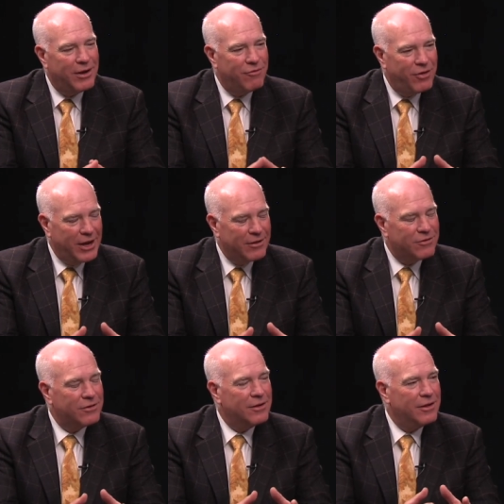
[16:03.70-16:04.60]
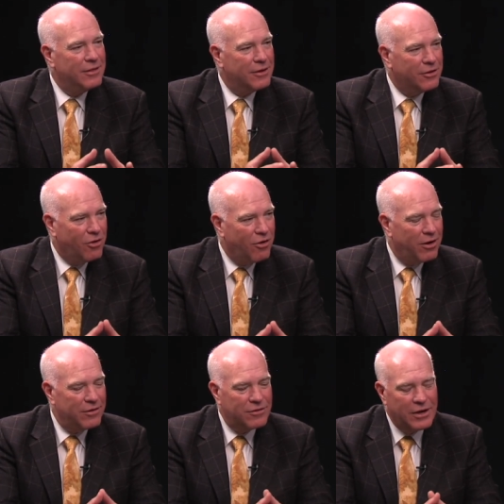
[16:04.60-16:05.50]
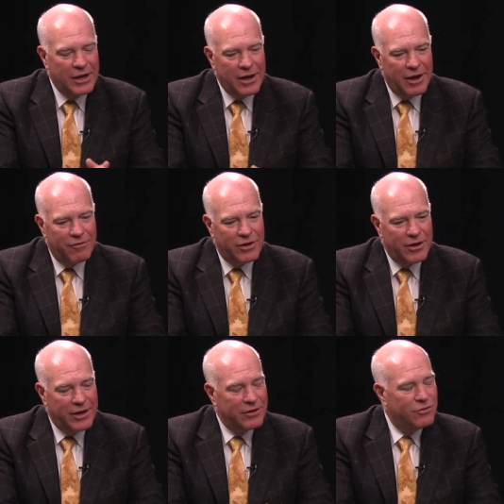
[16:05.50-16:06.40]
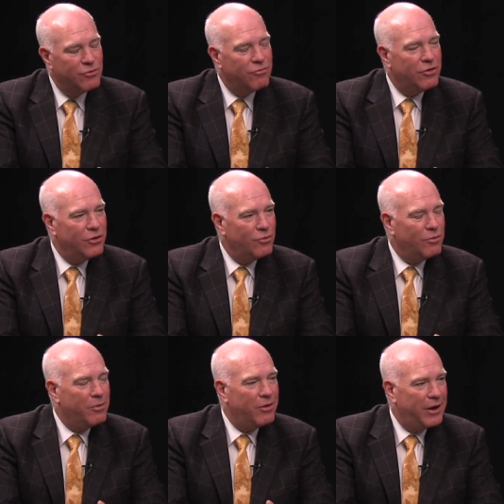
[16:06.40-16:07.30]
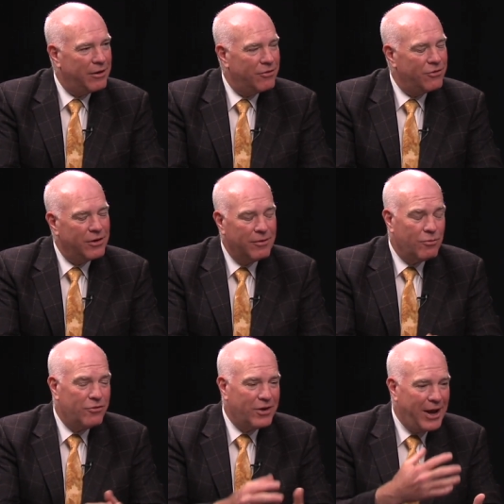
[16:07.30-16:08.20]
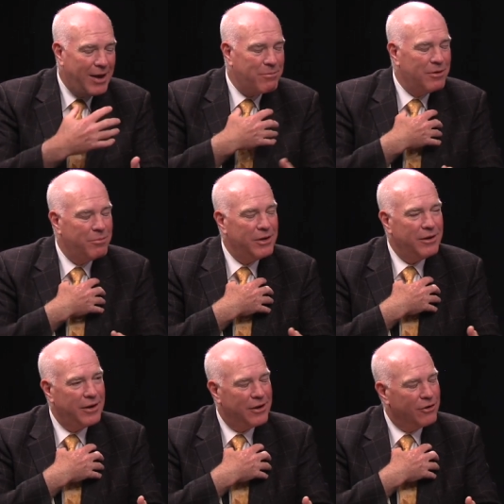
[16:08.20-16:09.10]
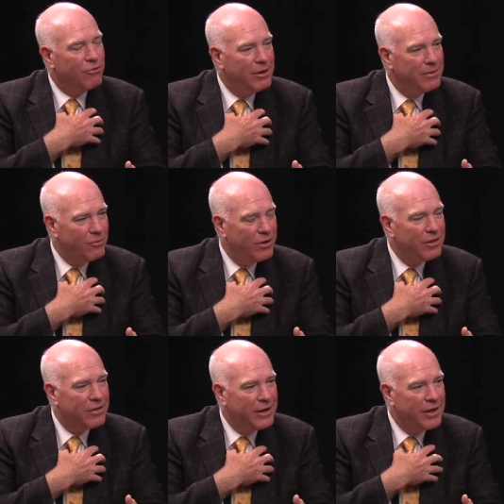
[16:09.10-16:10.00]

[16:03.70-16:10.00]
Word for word: advance the cause of getting to renewable energy, which I happen to be in agreement with,